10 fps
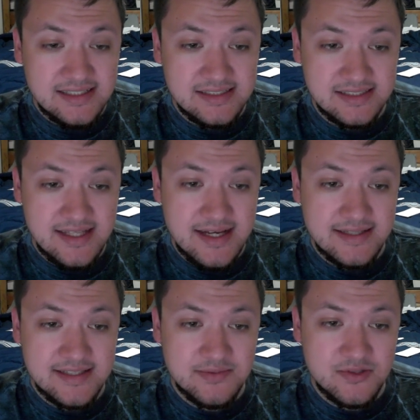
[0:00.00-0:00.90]
click
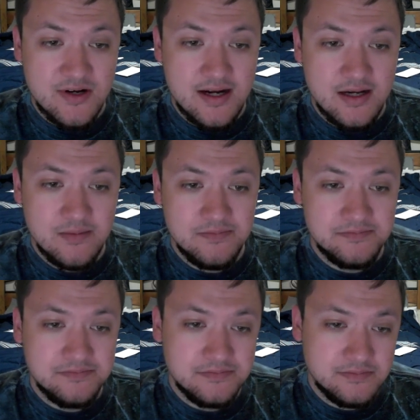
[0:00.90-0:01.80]
that subscribe
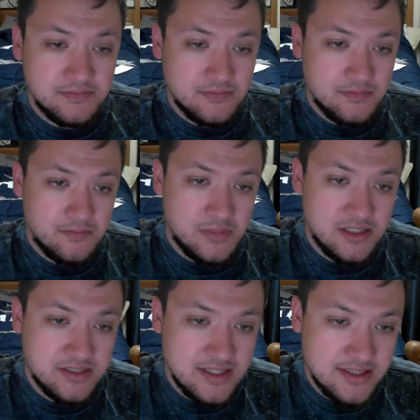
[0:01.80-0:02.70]
button